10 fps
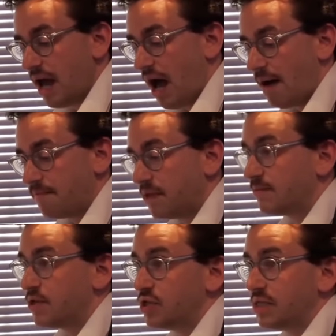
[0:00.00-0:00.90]

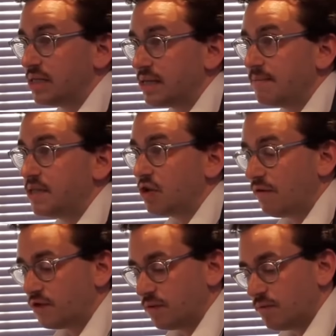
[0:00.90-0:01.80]
especially since embassies
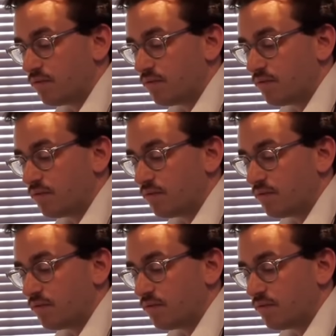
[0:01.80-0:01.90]
often